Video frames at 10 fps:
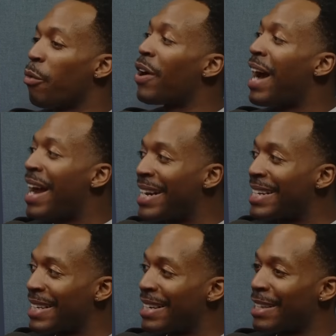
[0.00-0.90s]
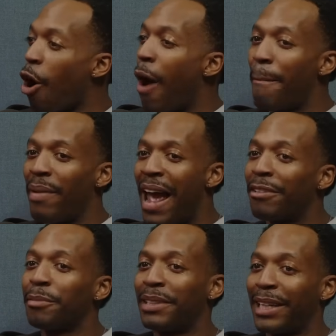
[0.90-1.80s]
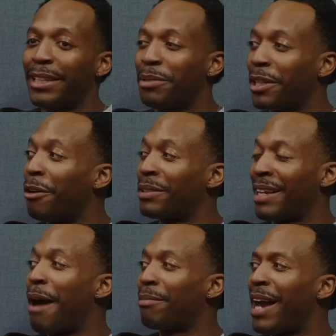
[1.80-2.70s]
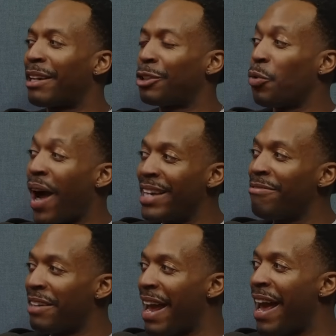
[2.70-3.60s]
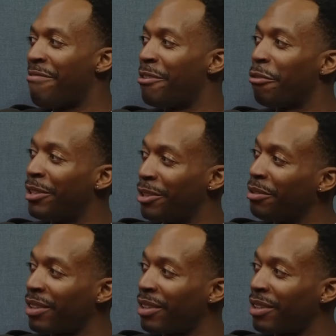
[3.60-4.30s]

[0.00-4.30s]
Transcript: we're on hiatuses, I have some stand-up shows, and I'm like, do I even have an original